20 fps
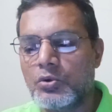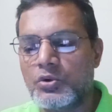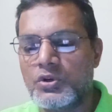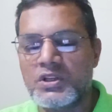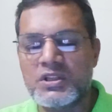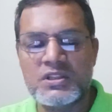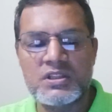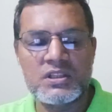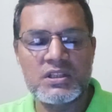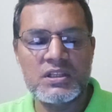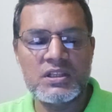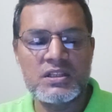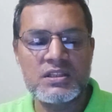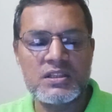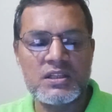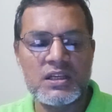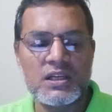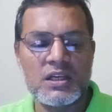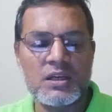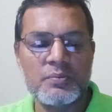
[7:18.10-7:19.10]
which
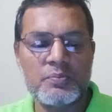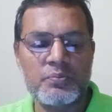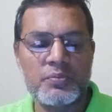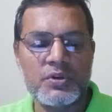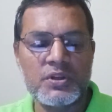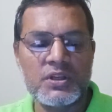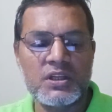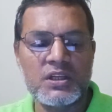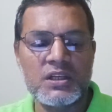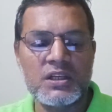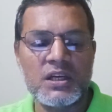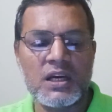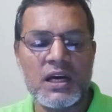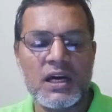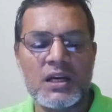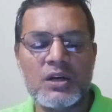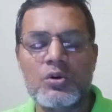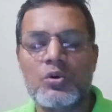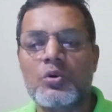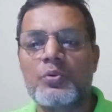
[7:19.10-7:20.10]
is a free
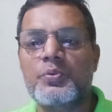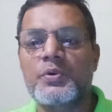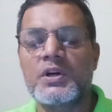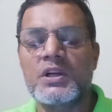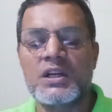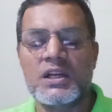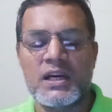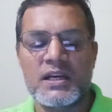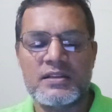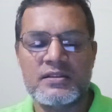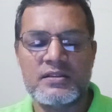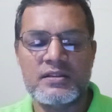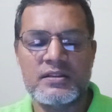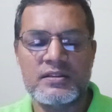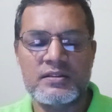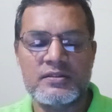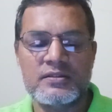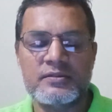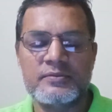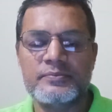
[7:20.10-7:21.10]
and open
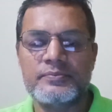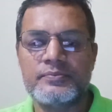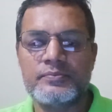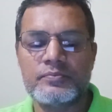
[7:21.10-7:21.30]
license.